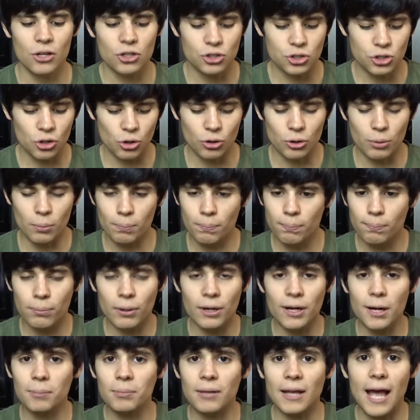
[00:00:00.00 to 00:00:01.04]
So you
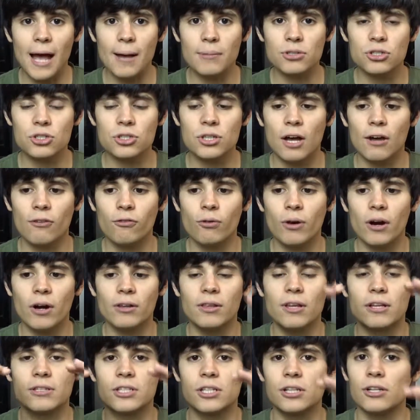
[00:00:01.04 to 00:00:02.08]
bring up the capture software,
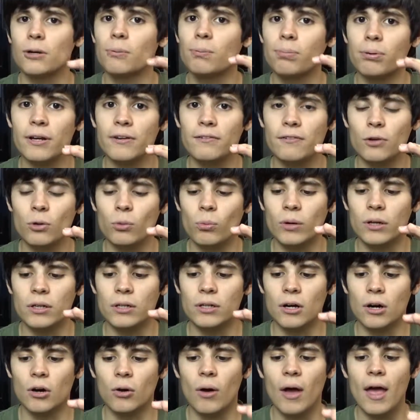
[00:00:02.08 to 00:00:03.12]
there's a little preview
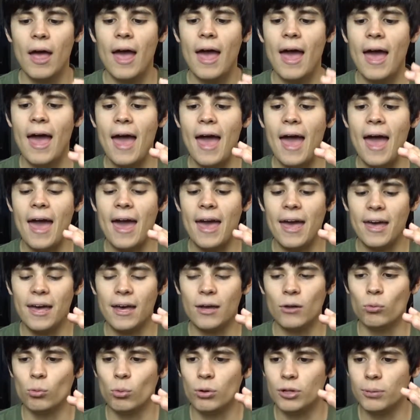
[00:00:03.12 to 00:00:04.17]
window,
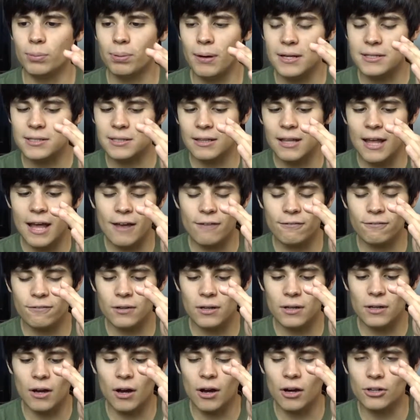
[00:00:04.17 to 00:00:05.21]
and when you press left
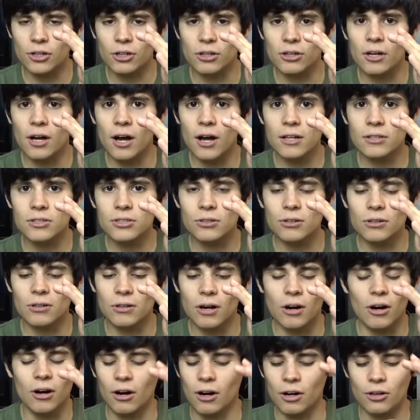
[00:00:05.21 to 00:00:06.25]
on your console
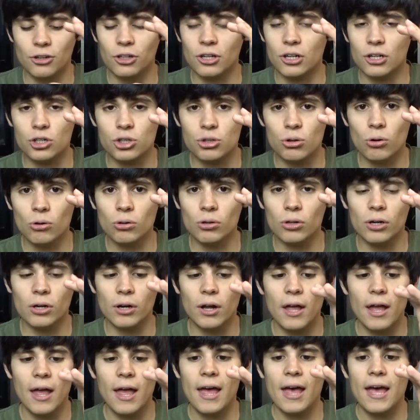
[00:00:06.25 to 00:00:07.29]
or on your
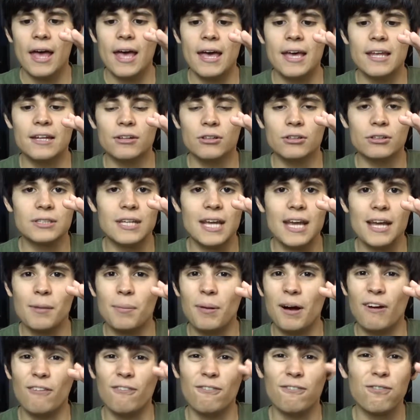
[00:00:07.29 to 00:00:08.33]
controller, it'll take
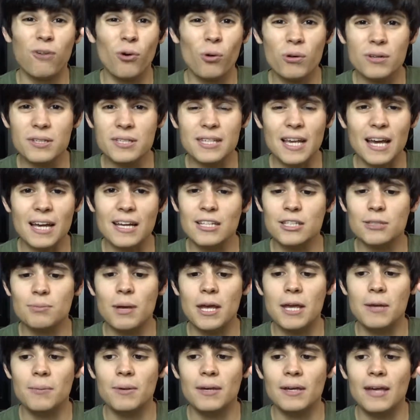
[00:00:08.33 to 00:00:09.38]
about 4 seconds
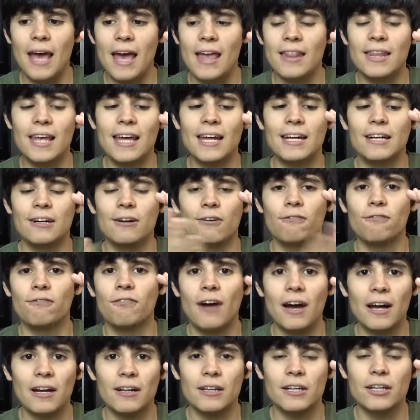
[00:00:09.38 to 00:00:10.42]
maybe, and then it'll
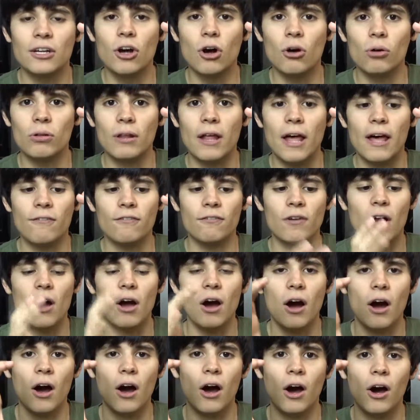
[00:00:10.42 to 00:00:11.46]
finally go left
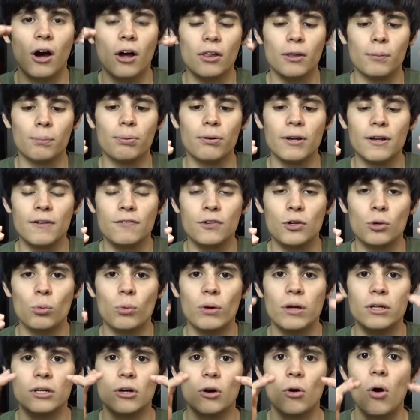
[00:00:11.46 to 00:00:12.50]
on the preview
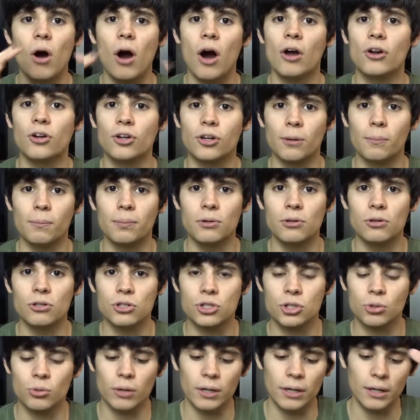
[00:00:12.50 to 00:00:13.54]
window on your computer
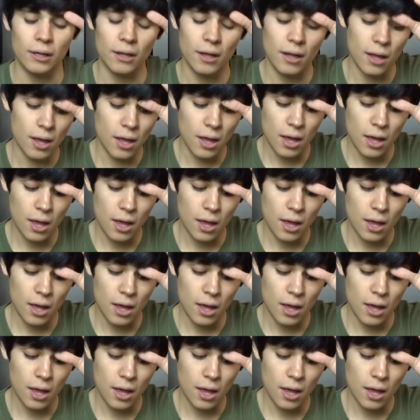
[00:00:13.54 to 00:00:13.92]
screen.